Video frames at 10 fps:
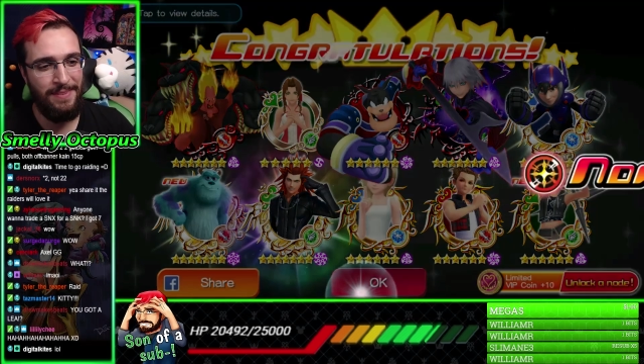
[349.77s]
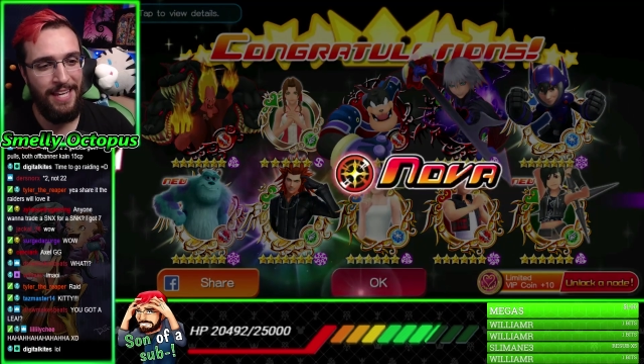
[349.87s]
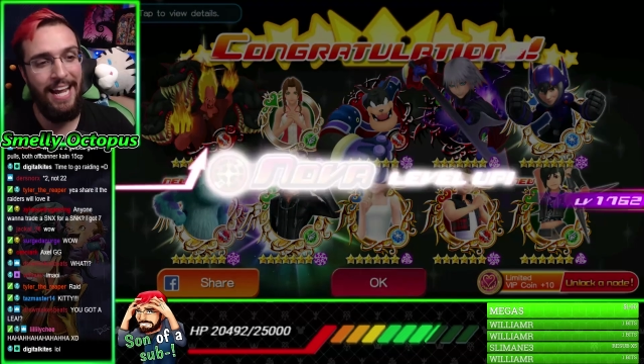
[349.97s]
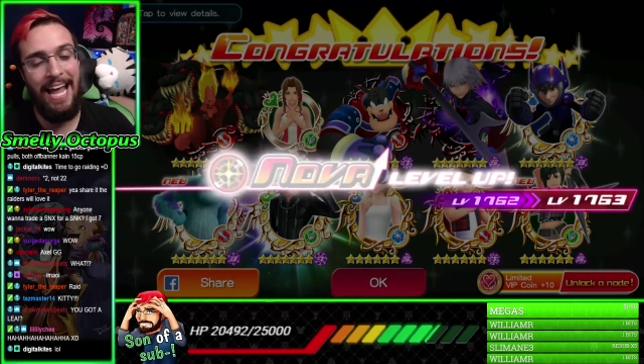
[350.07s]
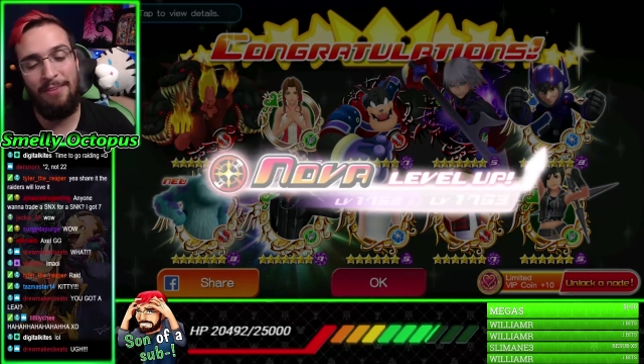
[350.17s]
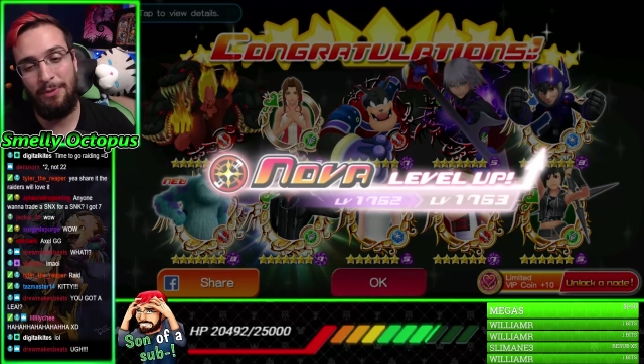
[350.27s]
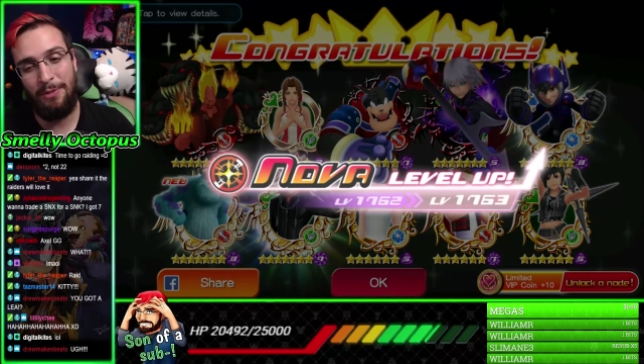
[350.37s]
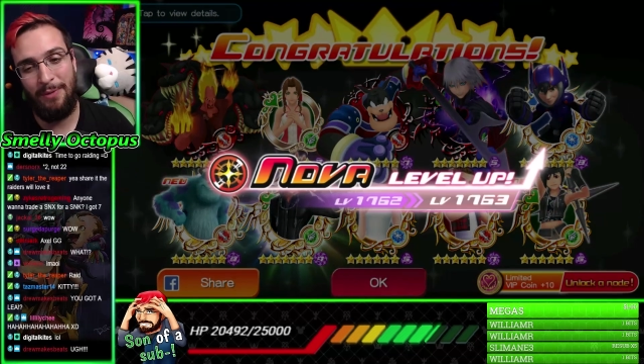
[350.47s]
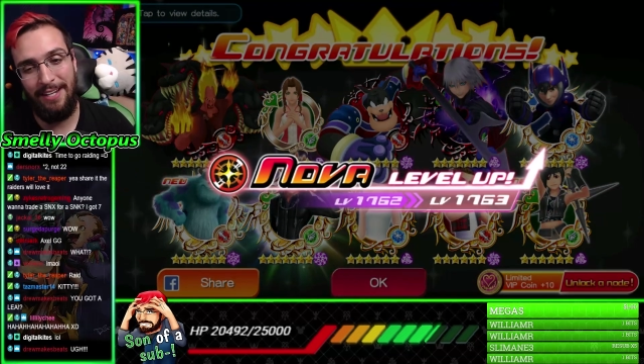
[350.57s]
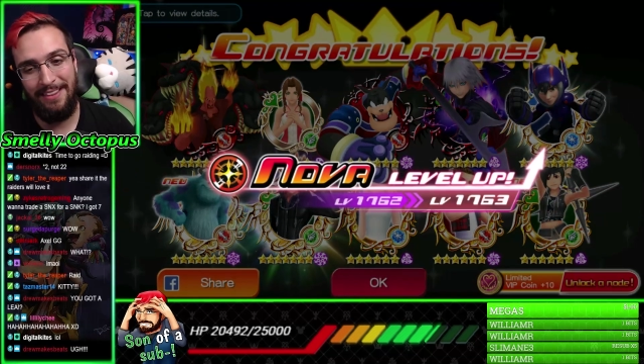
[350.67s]
I have one
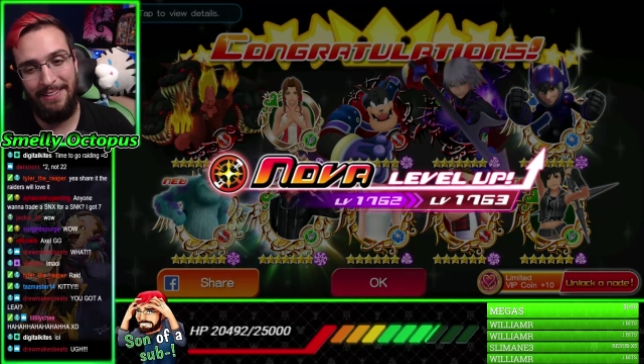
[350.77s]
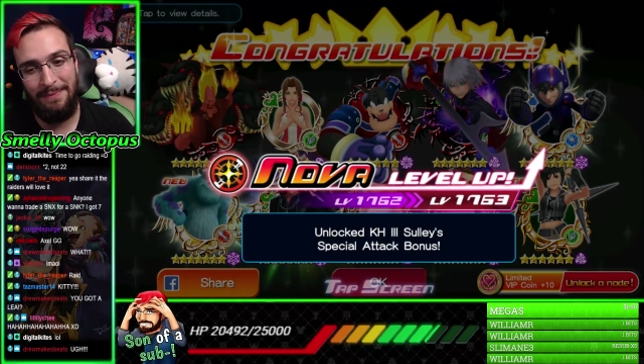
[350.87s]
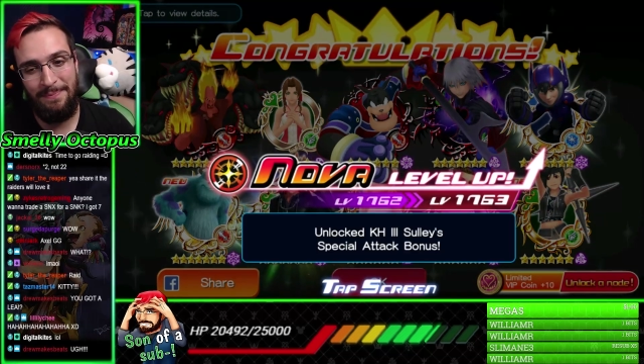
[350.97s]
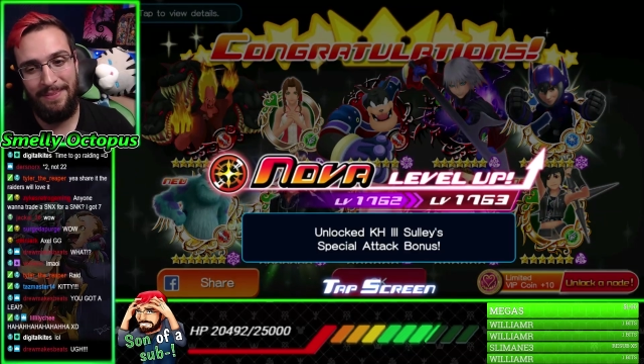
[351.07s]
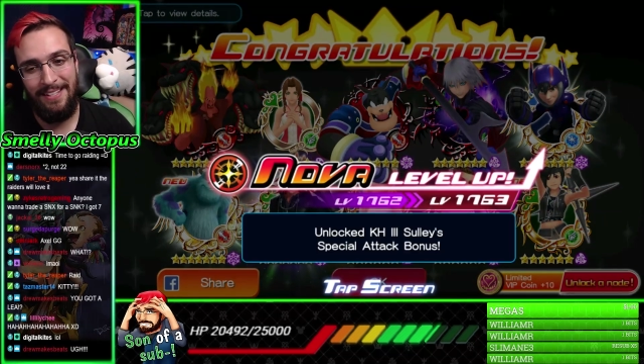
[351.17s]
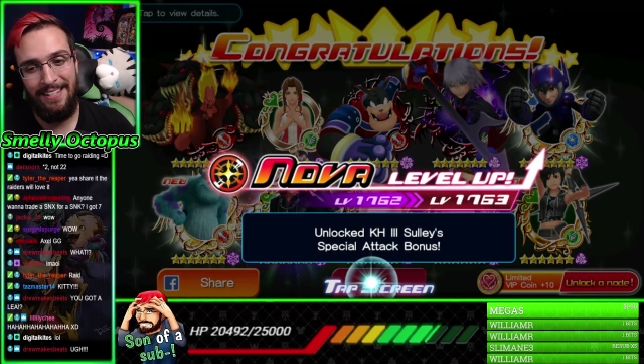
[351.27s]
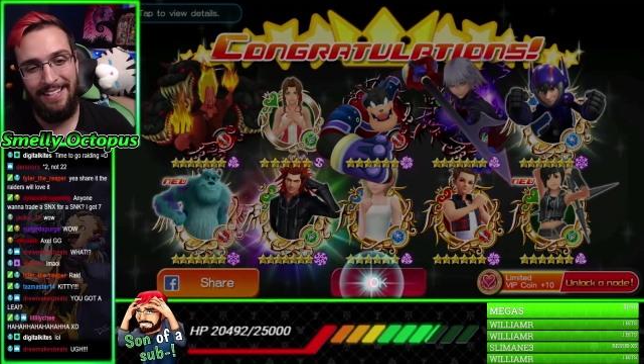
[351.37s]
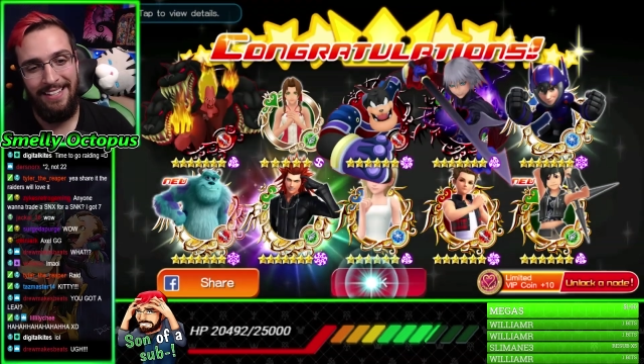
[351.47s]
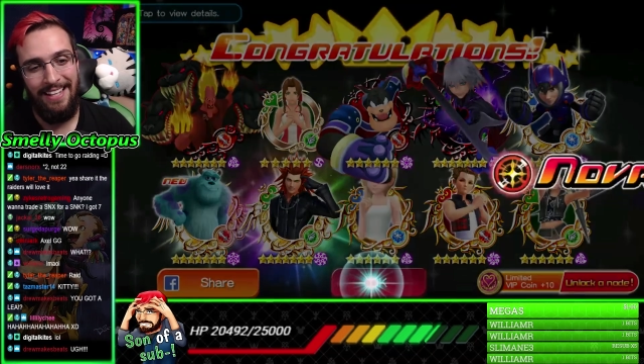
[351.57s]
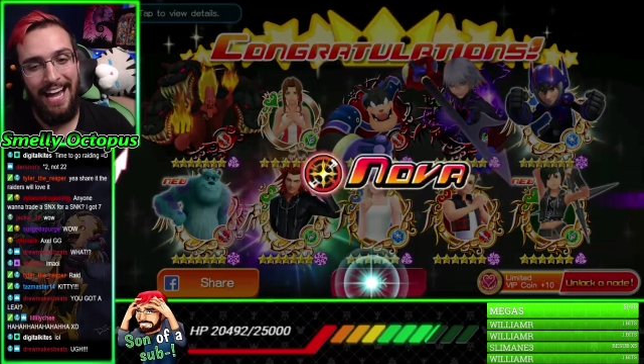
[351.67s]
already though.
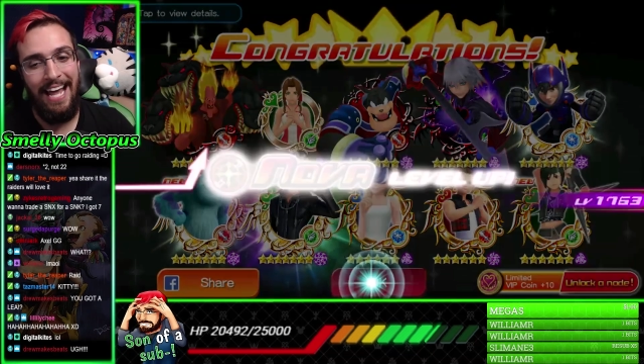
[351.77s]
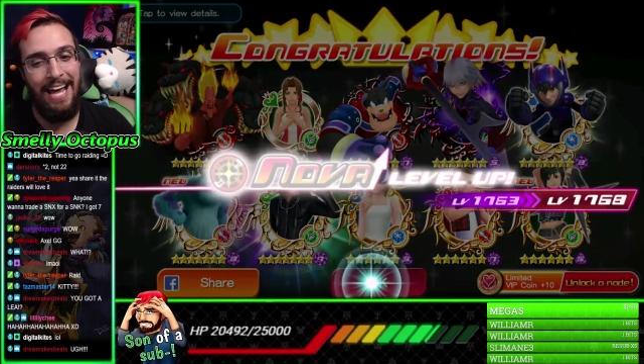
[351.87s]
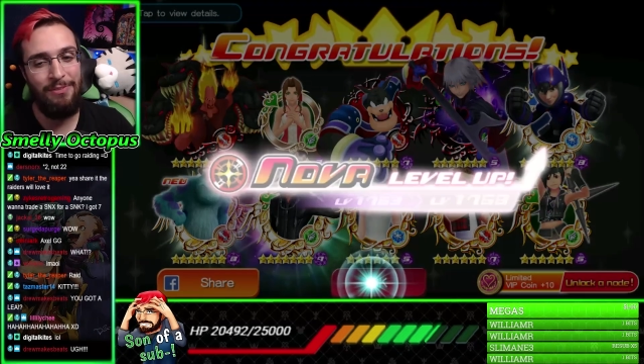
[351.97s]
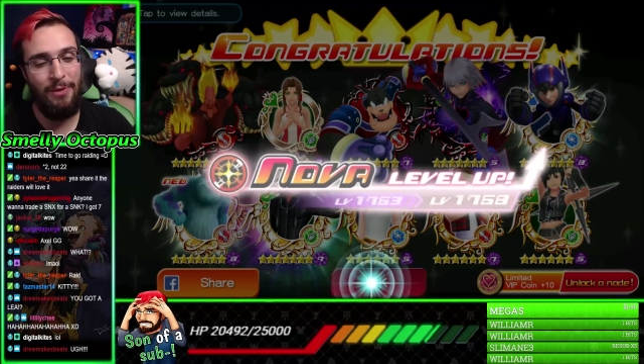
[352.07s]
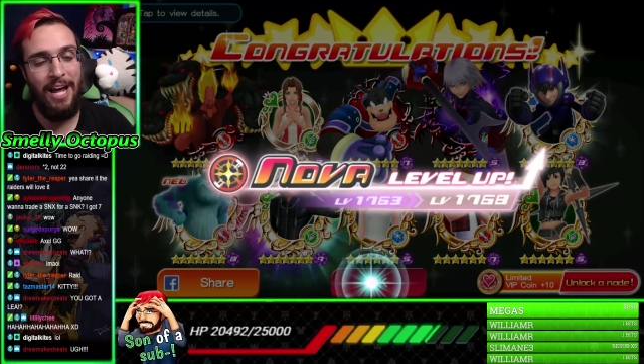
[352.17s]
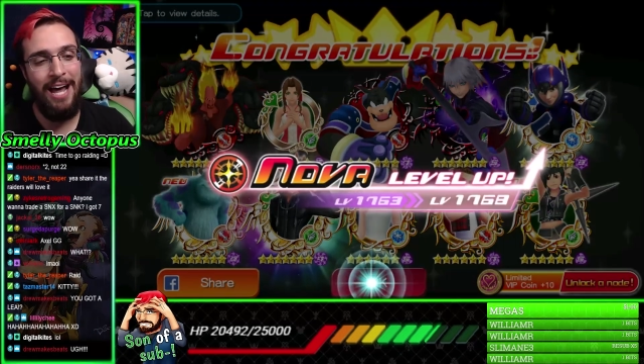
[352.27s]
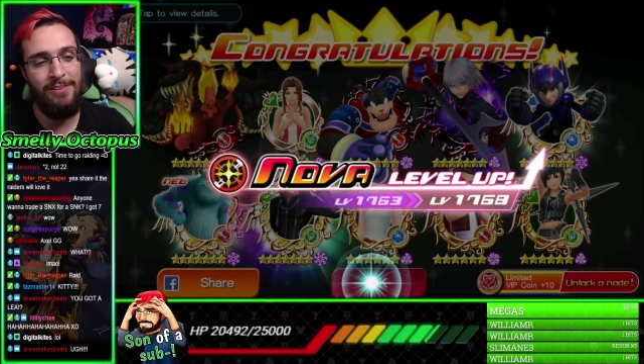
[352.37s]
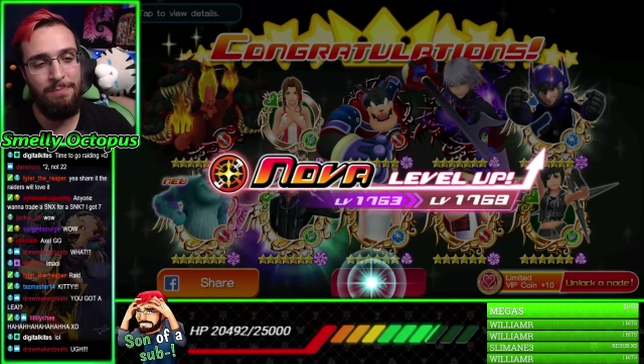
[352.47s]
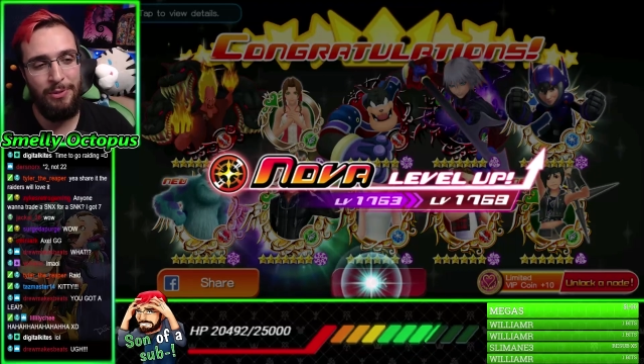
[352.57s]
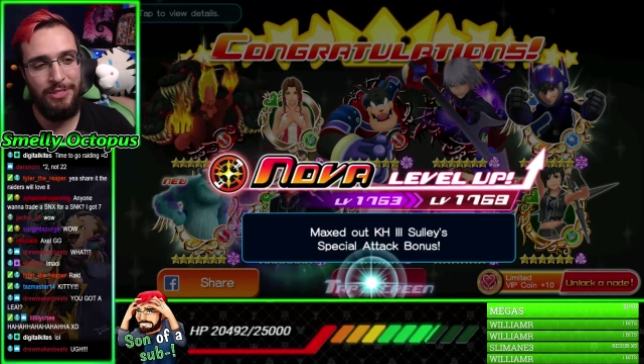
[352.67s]
I have I have a
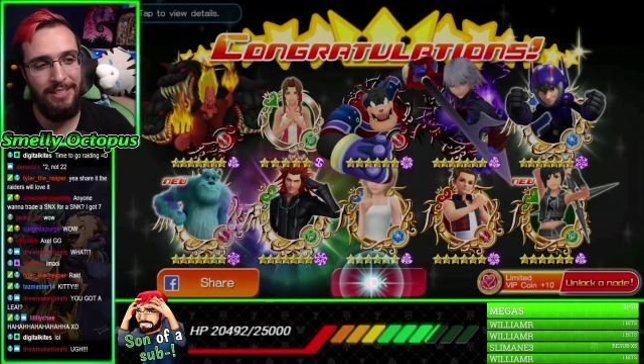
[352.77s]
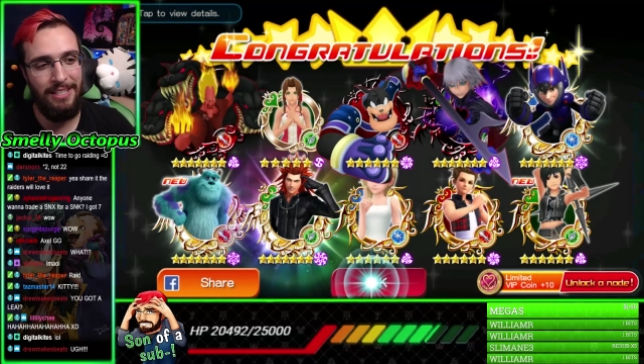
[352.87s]
boosted Lee